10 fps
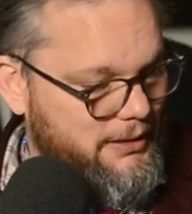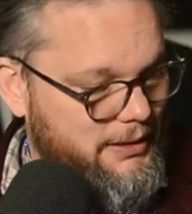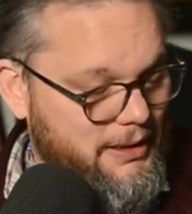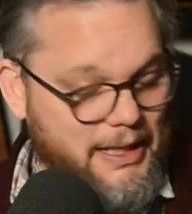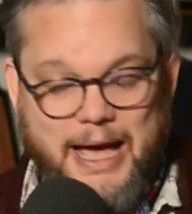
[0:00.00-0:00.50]

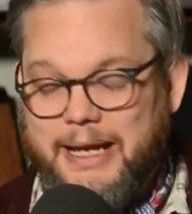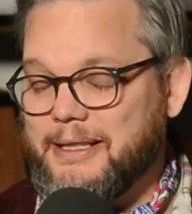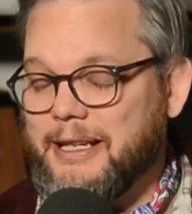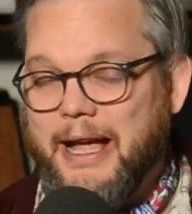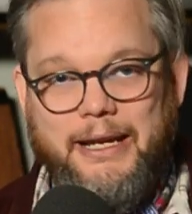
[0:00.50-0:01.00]
you got to
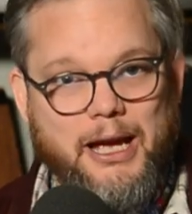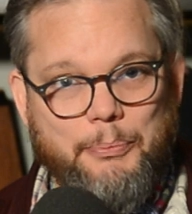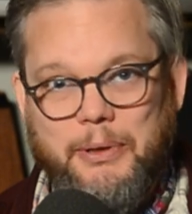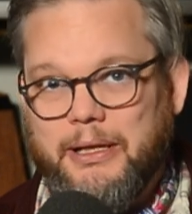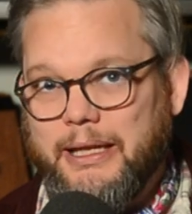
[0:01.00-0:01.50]
sign up
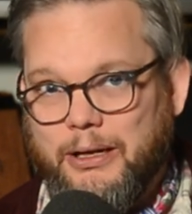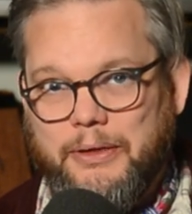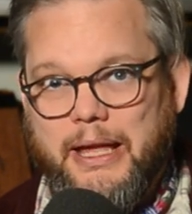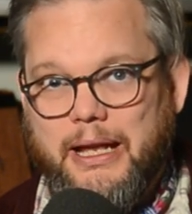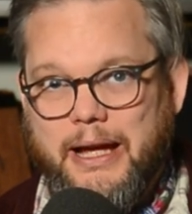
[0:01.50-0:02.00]
and get on
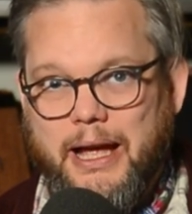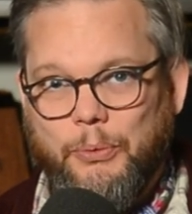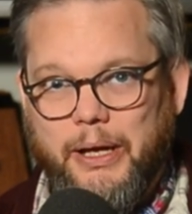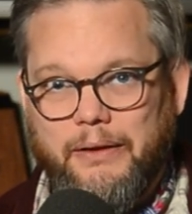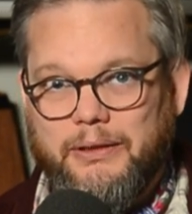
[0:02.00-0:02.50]
that
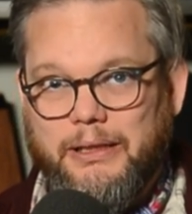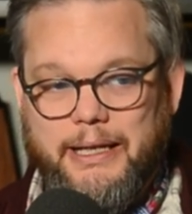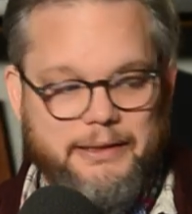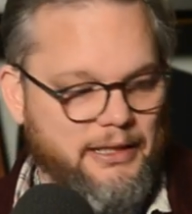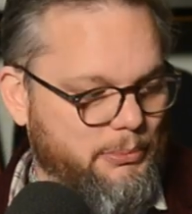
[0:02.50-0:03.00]
highway if you like
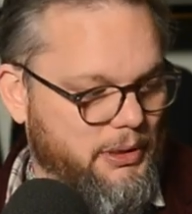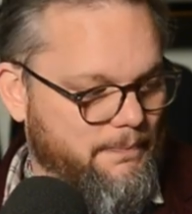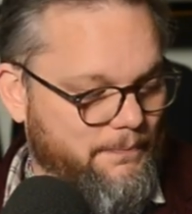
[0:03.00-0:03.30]
cinnamon.